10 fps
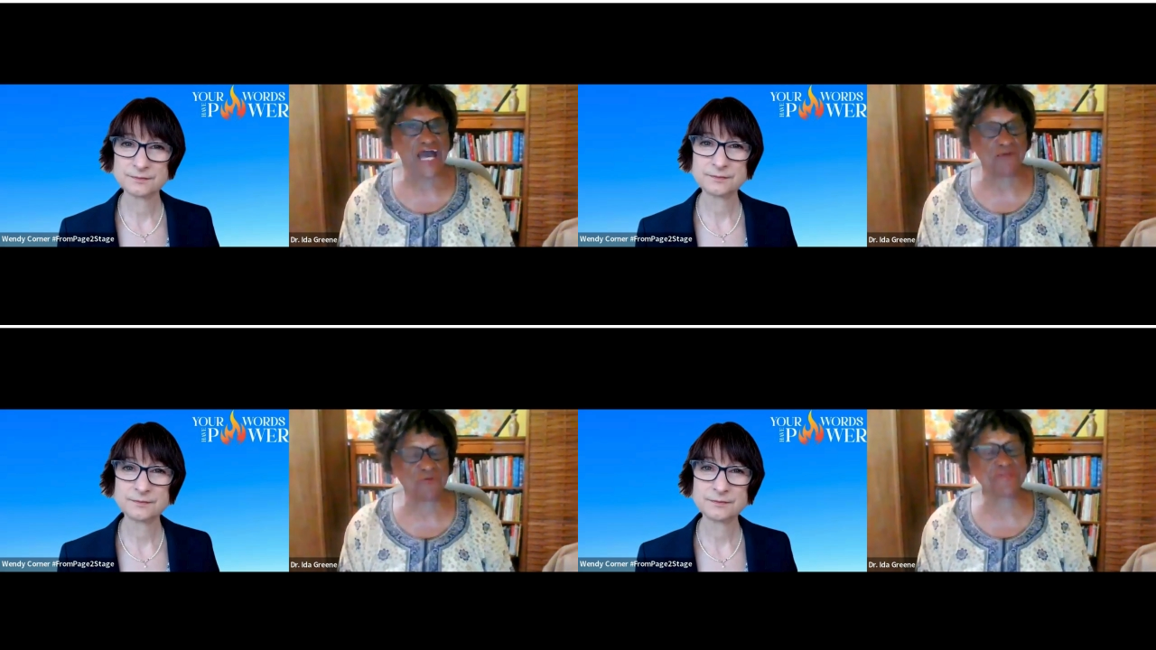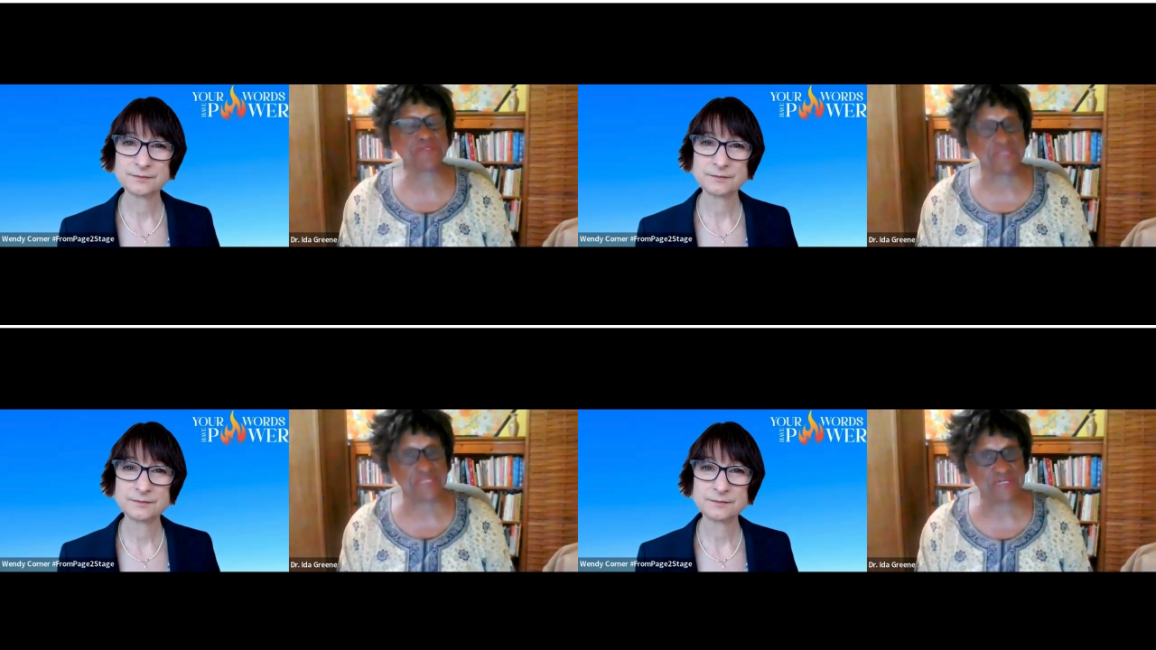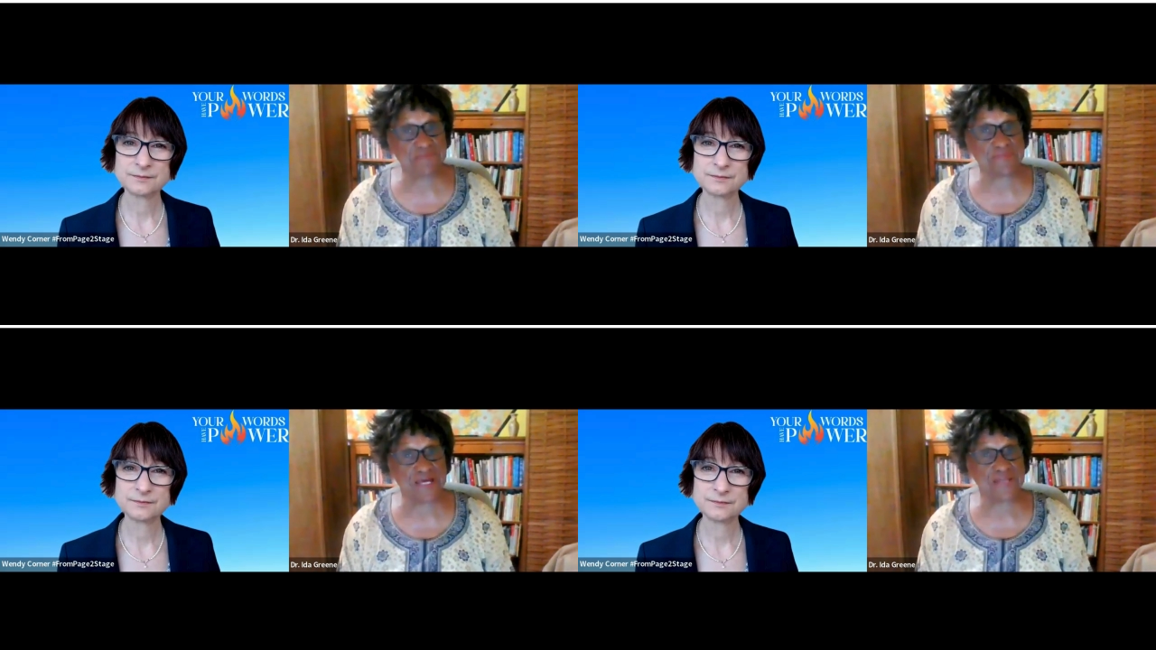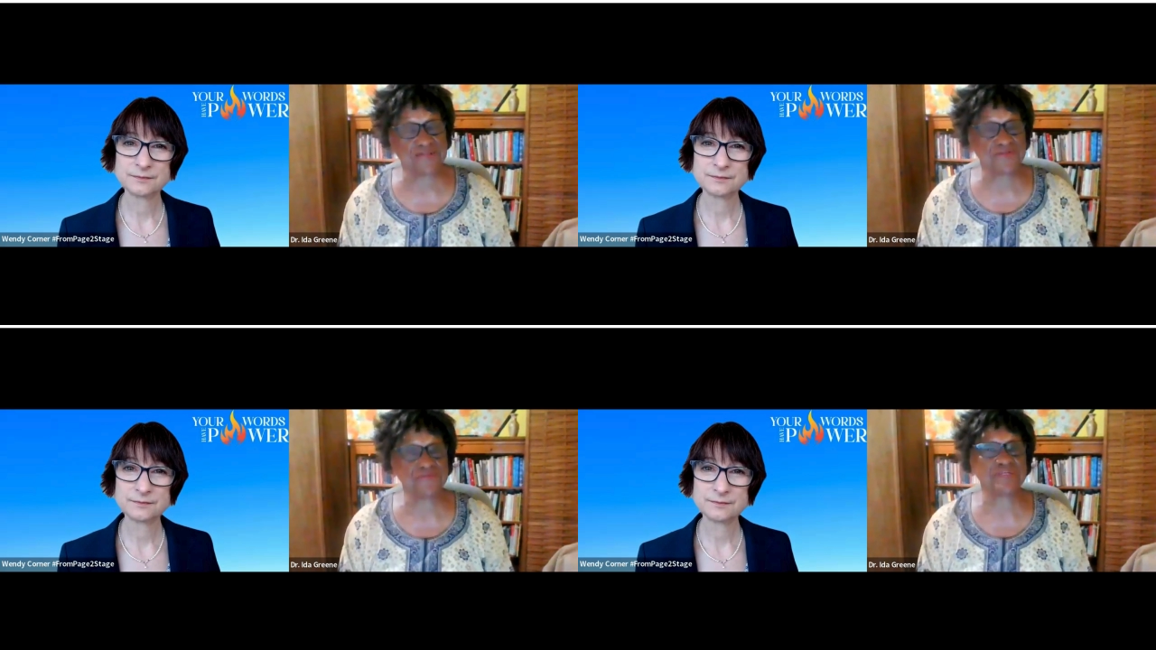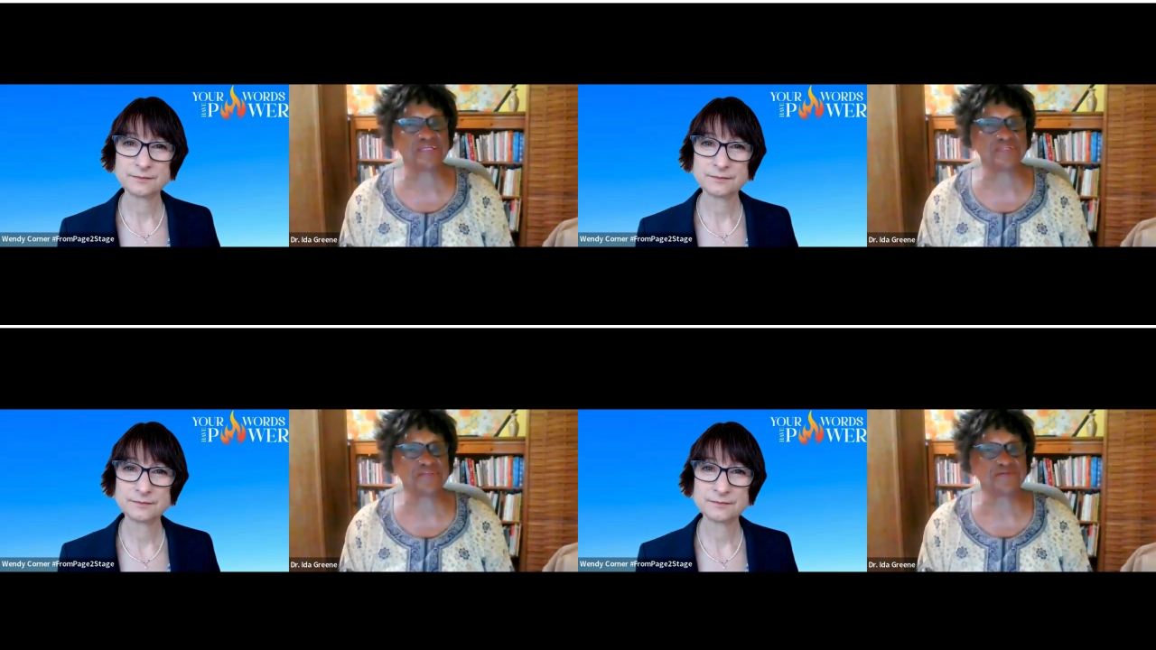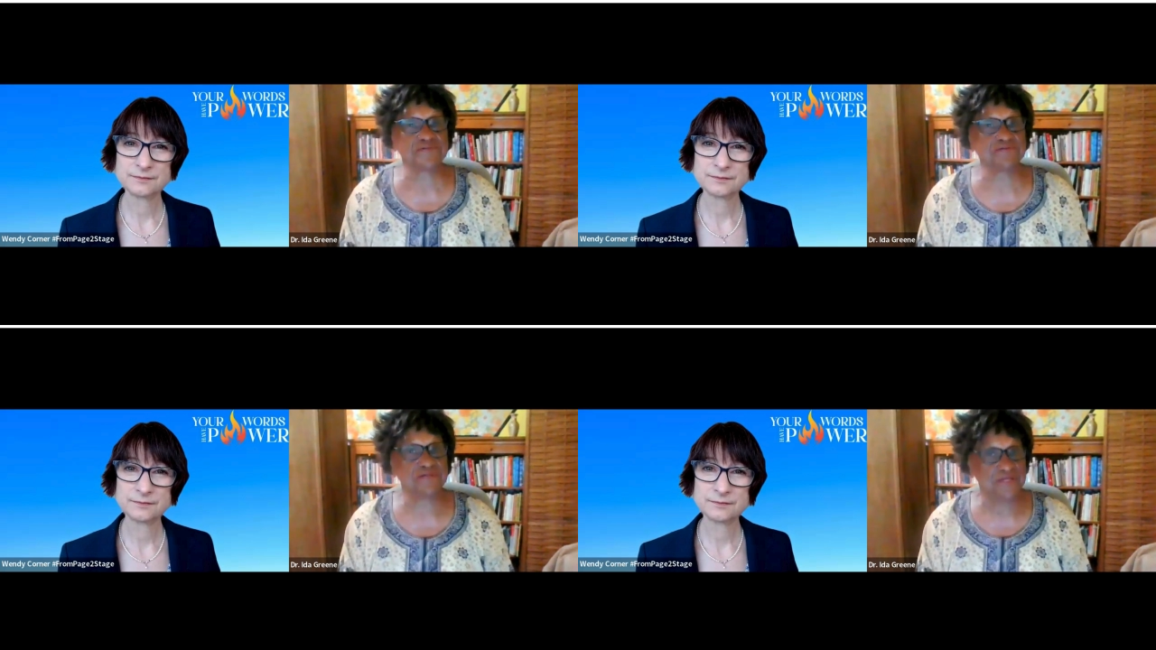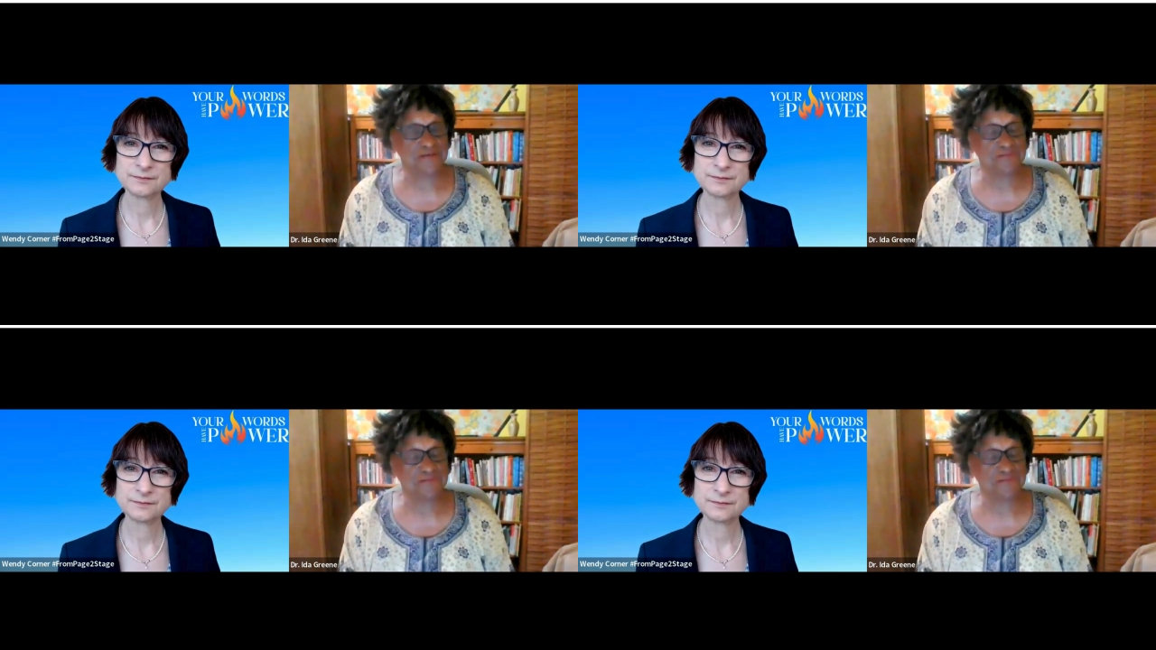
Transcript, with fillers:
Speaker 1: I want to give, but I do need to